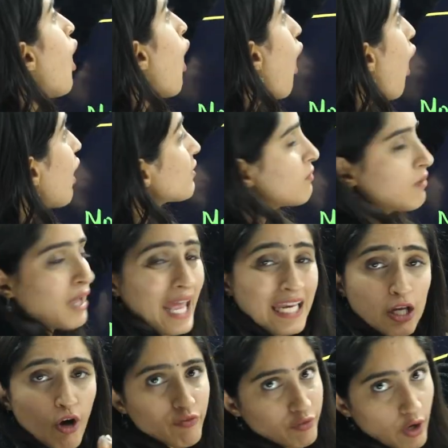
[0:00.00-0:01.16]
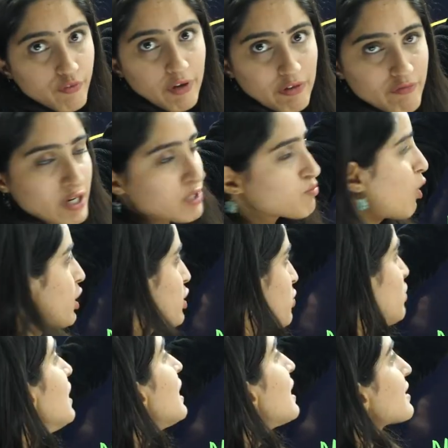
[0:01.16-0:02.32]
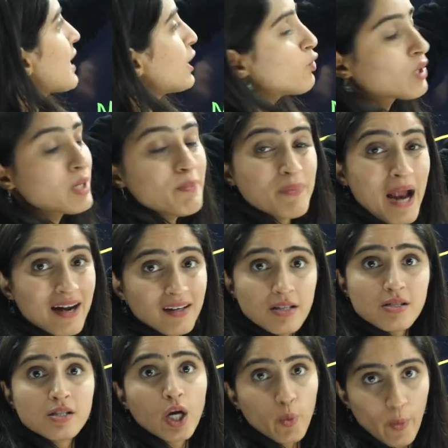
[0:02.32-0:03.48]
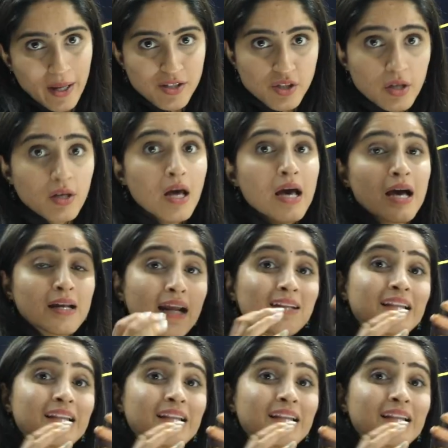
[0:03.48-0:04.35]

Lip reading: Or any of your favorite module, right? You can practice the question, right?